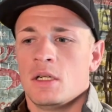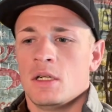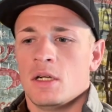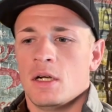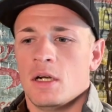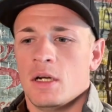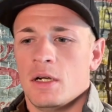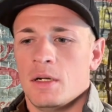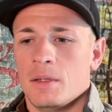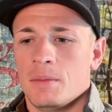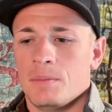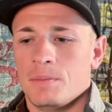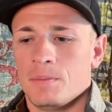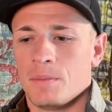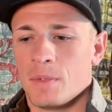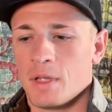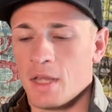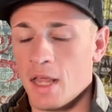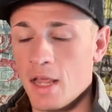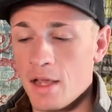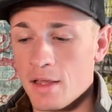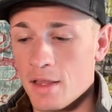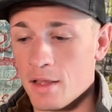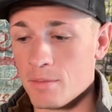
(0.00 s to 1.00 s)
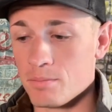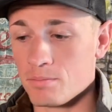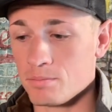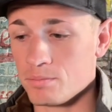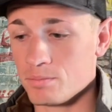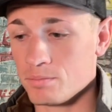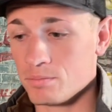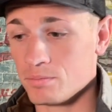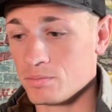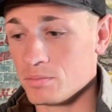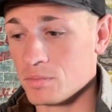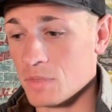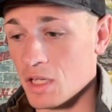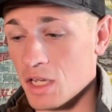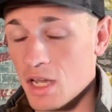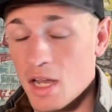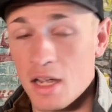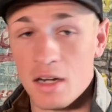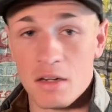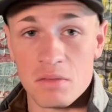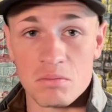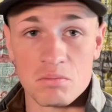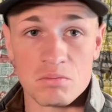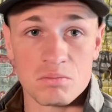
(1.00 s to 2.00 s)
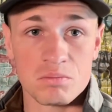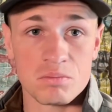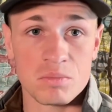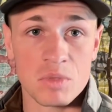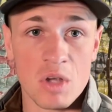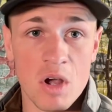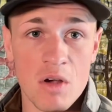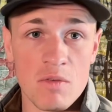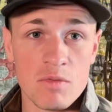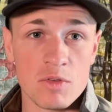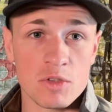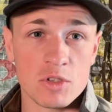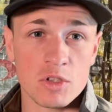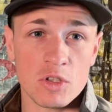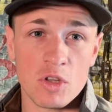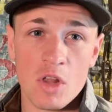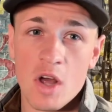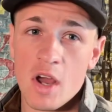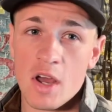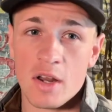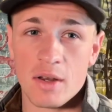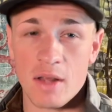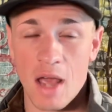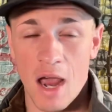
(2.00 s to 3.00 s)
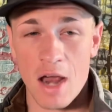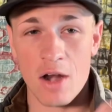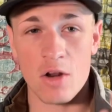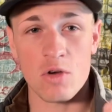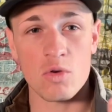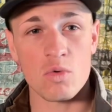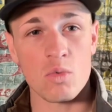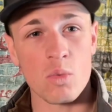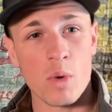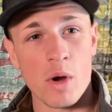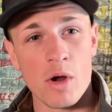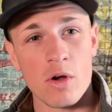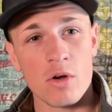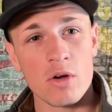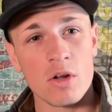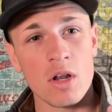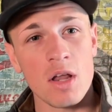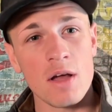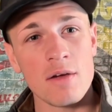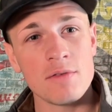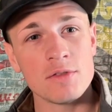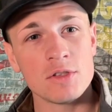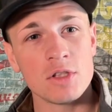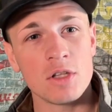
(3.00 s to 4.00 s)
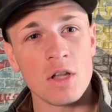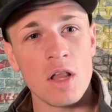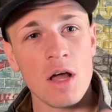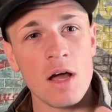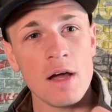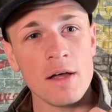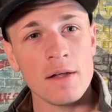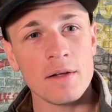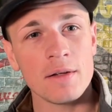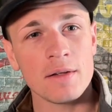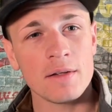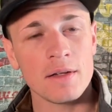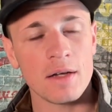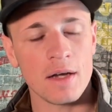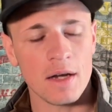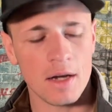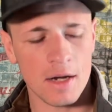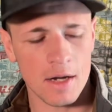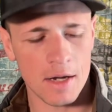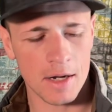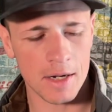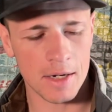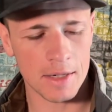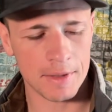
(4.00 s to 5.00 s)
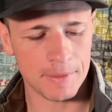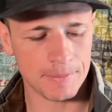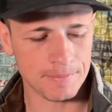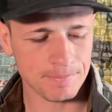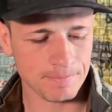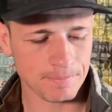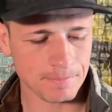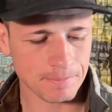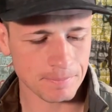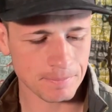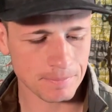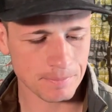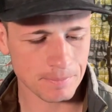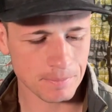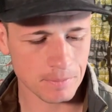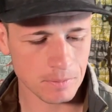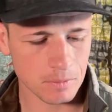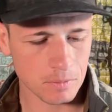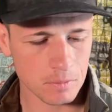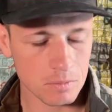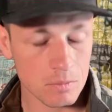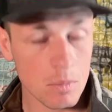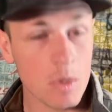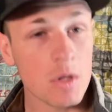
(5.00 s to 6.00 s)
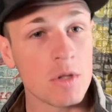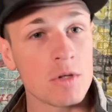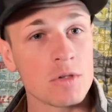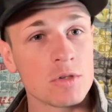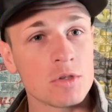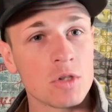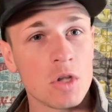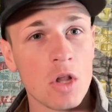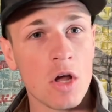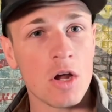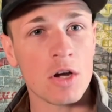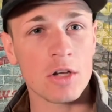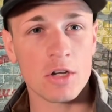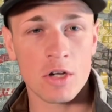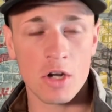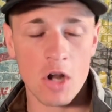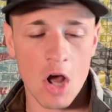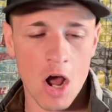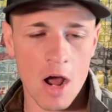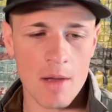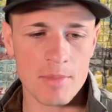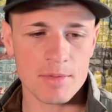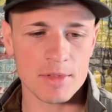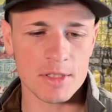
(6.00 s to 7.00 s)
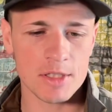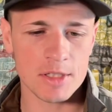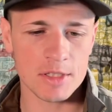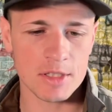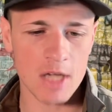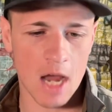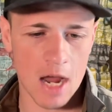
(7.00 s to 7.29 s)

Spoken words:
And yeah, that kind of covers a lot. I don't wear gloves a lot, but there's a lot of good options.